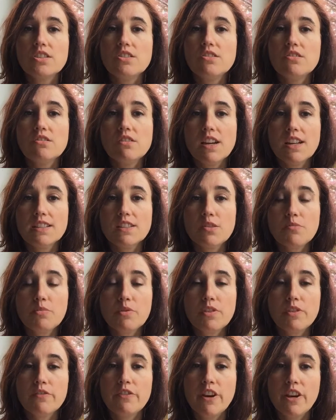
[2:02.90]
and you end up
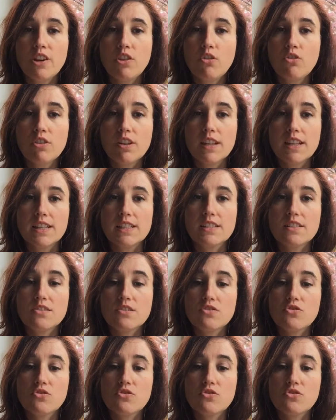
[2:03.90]
with a very long list,